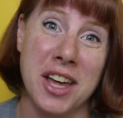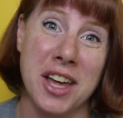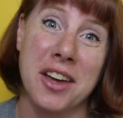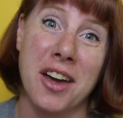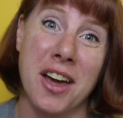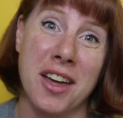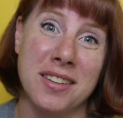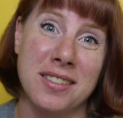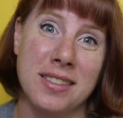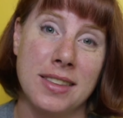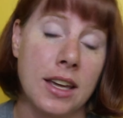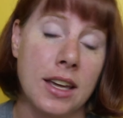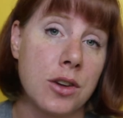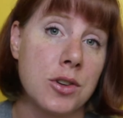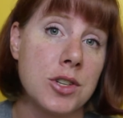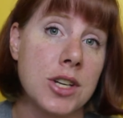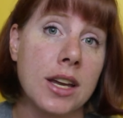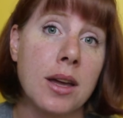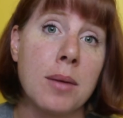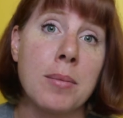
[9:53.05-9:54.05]
icon. Then
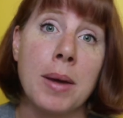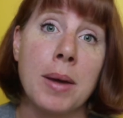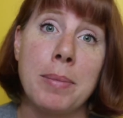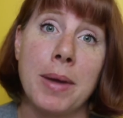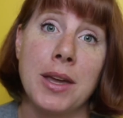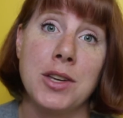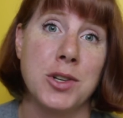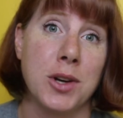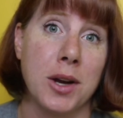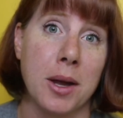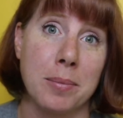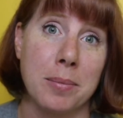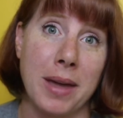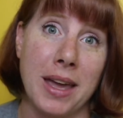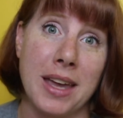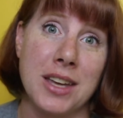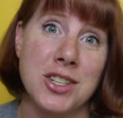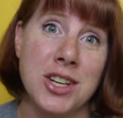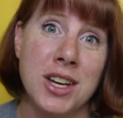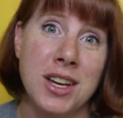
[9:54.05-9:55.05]
go check out my Patreon
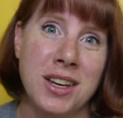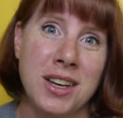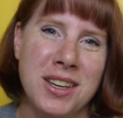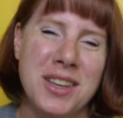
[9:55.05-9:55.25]
page.